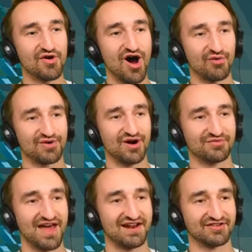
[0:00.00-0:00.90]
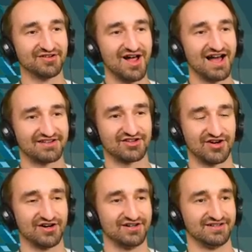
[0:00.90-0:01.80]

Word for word: No, no. That is a lie, sir.